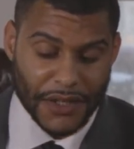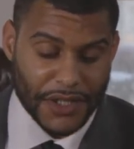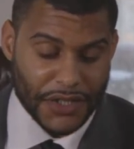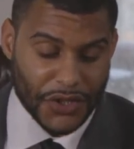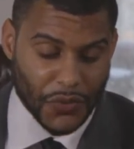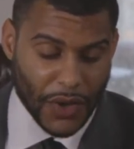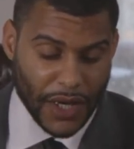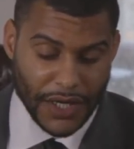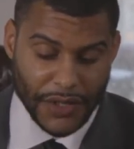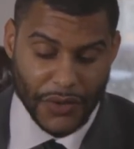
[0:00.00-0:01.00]
This is
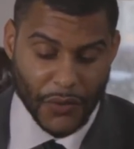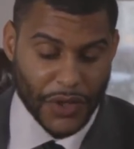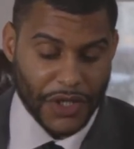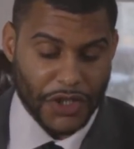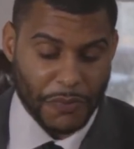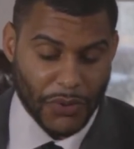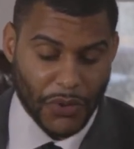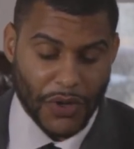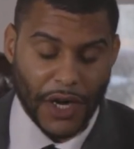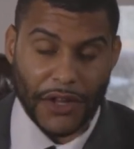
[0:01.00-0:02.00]
why we
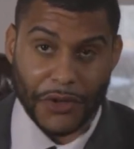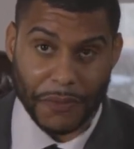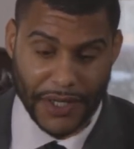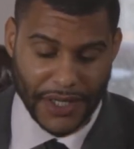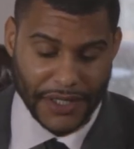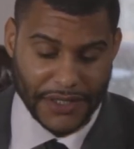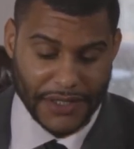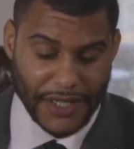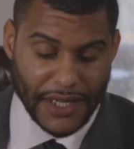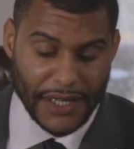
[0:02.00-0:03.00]
explore other
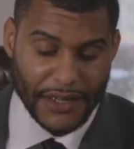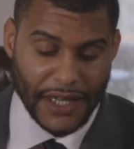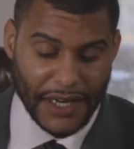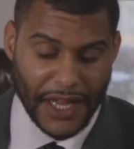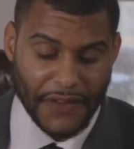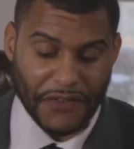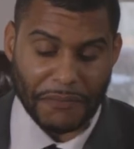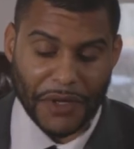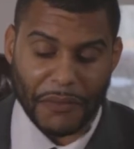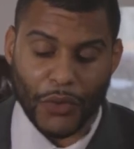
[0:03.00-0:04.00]
plans that have a
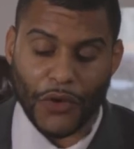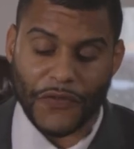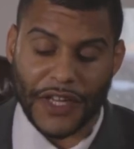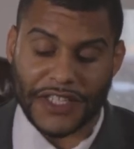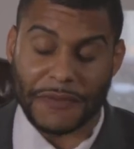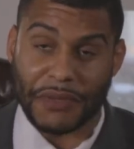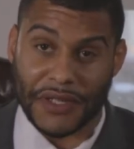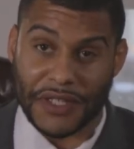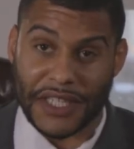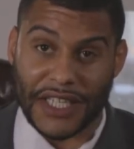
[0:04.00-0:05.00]
bit more
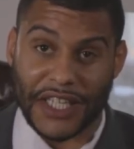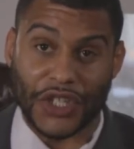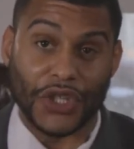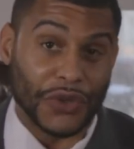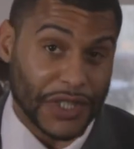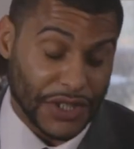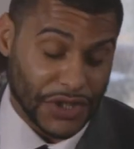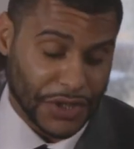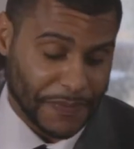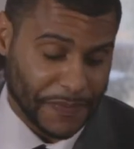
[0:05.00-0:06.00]
flexibility in
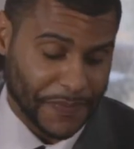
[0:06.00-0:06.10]
usage.